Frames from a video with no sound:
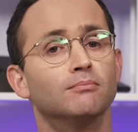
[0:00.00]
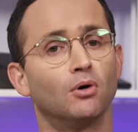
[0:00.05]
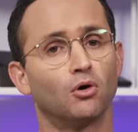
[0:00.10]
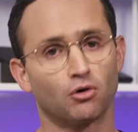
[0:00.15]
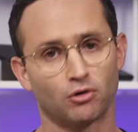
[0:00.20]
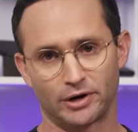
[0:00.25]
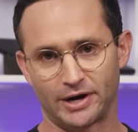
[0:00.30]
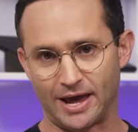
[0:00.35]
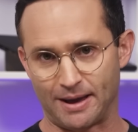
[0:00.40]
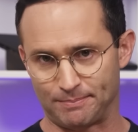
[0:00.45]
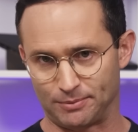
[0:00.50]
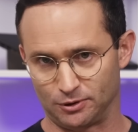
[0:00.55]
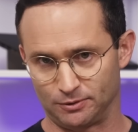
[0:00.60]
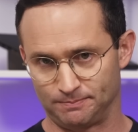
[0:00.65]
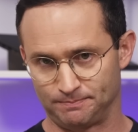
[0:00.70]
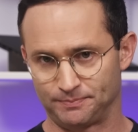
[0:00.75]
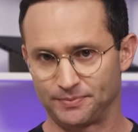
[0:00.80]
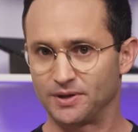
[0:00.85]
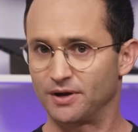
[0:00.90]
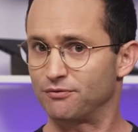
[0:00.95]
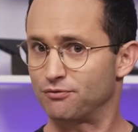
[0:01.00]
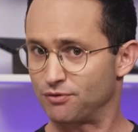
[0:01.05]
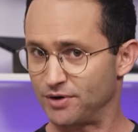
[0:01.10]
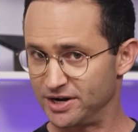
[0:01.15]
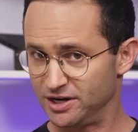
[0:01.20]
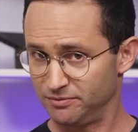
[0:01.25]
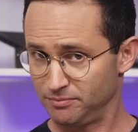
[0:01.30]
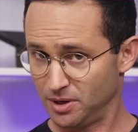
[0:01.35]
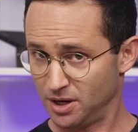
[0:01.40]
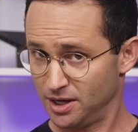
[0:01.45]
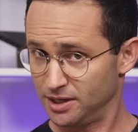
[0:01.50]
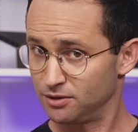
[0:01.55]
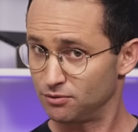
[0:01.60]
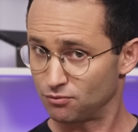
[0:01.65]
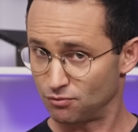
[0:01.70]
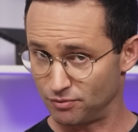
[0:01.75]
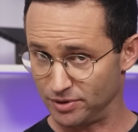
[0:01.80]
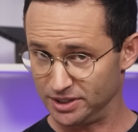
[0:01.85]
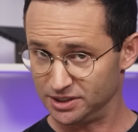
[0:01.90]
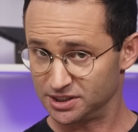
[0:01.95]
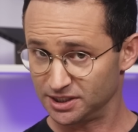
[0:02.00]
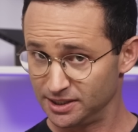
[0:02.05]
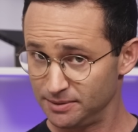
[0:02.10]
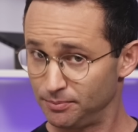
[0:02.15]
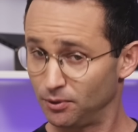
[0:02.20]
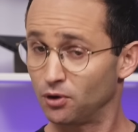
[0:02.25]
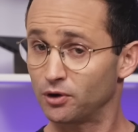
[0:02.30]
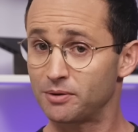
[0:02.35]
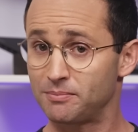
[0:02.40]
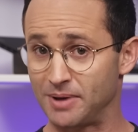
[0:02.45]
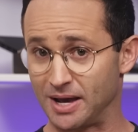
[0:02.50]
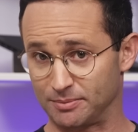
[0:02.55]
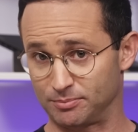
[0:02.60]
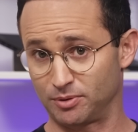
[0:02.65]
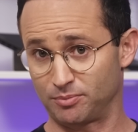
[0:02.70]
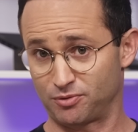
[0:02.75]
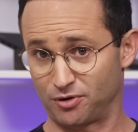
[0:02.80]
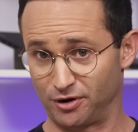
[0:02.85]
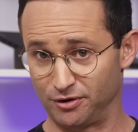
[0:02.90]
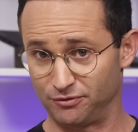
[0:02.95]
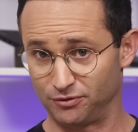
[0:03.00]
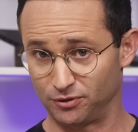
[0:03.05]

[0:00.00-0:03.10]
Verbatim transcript: More on Apple. A friend of mine recently bought a MacBook Pro